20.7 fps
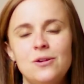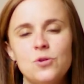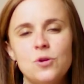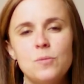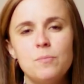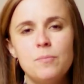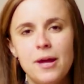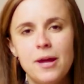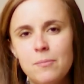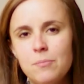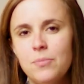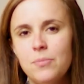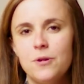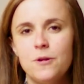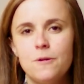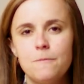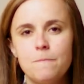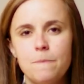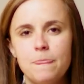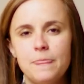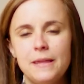
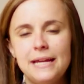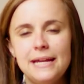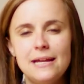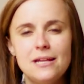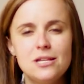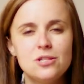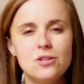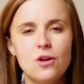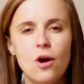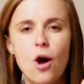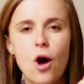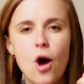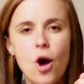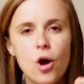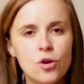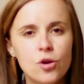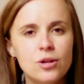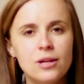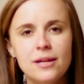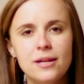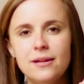Remember, He's the
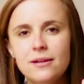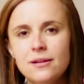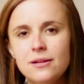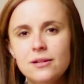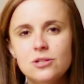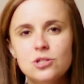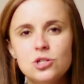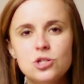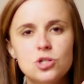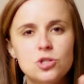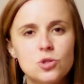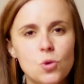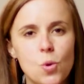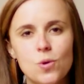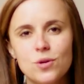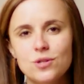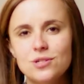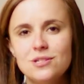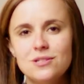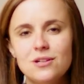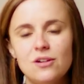only
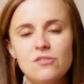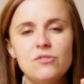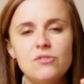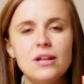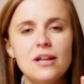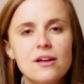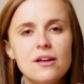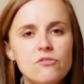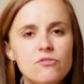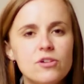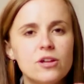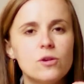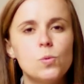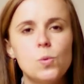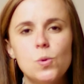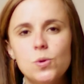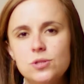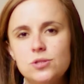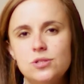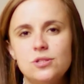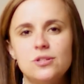source of living
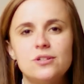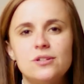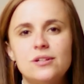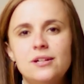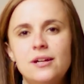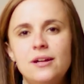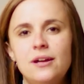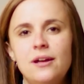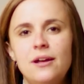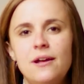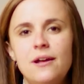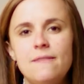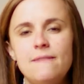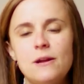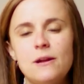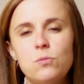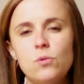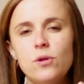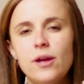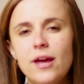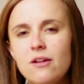water
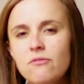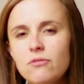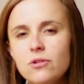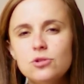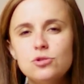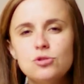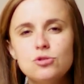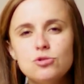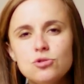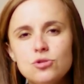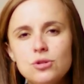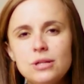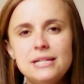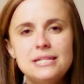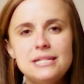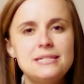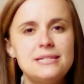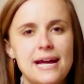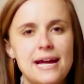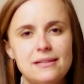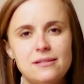that will ever truly
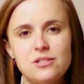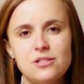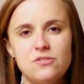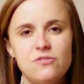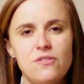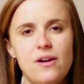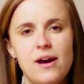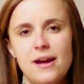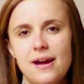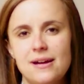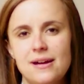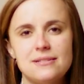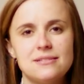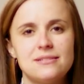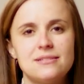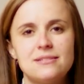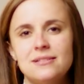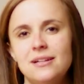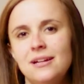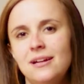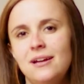satisfy
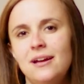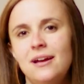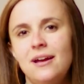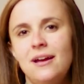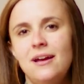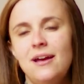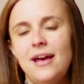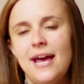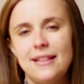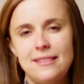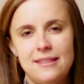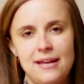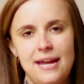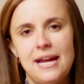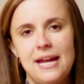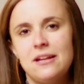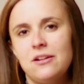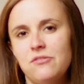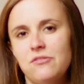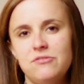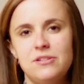us at the
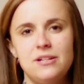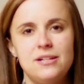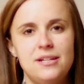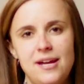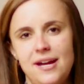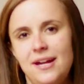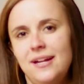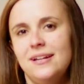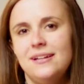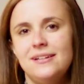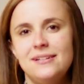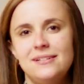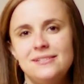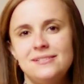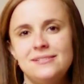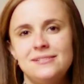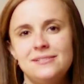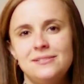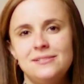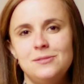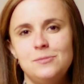end of the day.
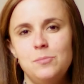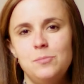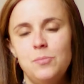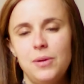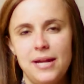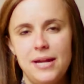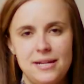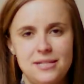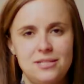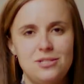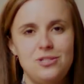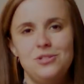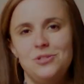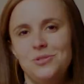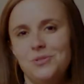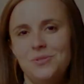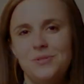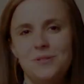Bless you.